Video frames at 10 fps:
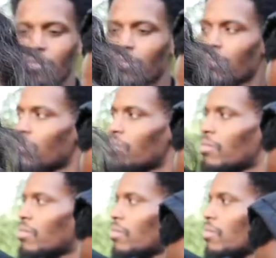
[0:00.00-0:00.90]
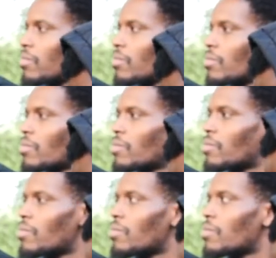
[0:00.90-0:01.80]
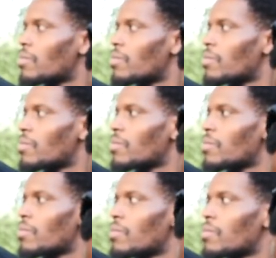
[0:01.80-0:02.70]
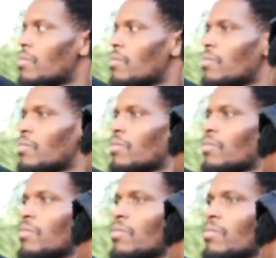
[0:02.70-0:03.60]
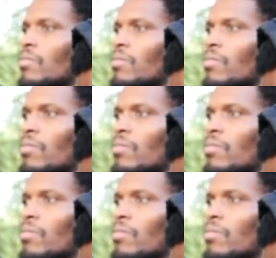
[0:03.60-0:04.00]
(not speaking)